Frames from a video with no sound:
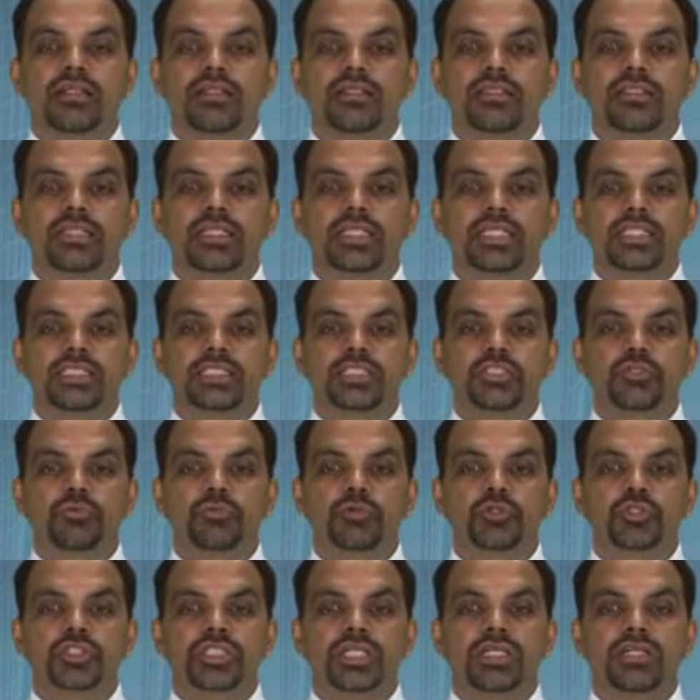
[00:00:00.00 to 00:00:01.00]
The
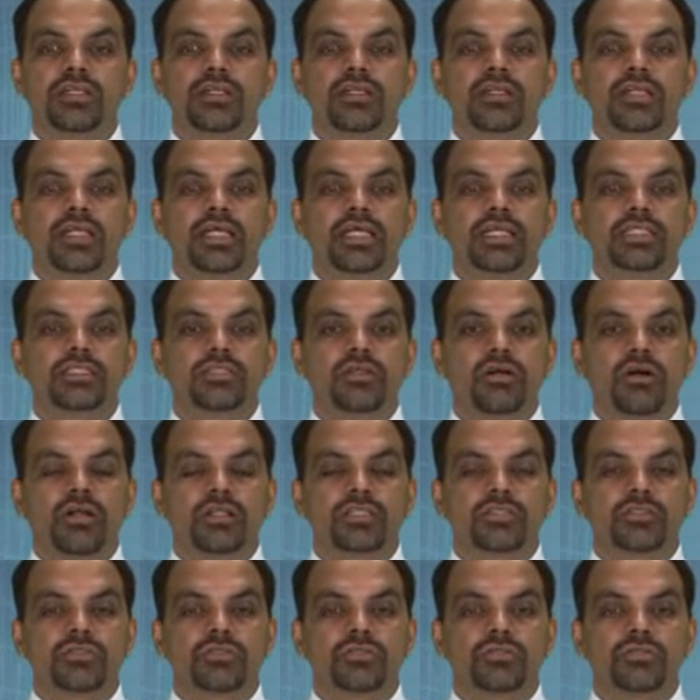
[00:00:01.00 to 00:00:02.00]
distribution is
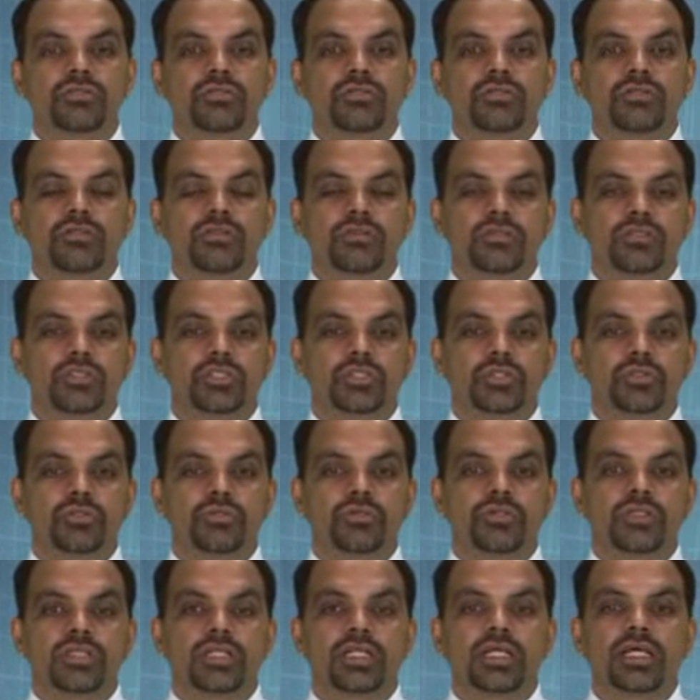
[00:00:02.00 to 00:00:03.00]
also
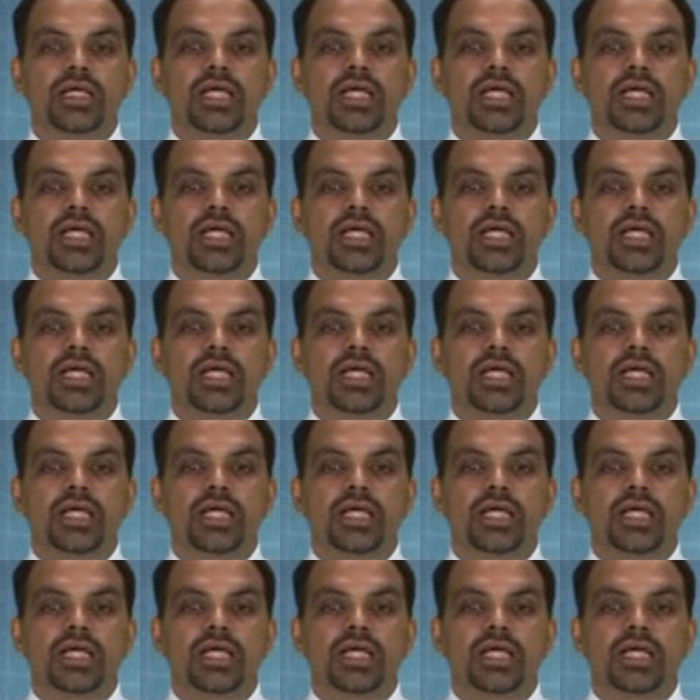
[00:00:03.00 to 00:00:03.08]
shown,